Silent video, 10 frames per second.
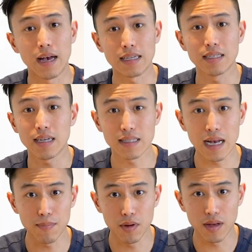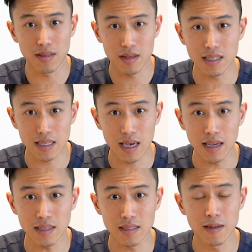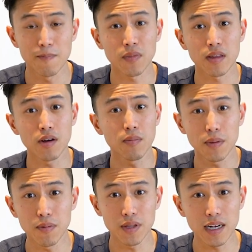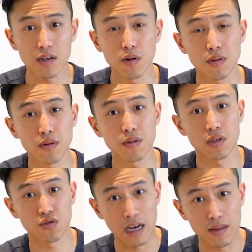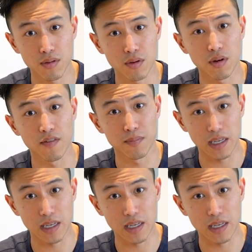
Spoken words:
As an example, in this case, there are people that go through the drive-thru of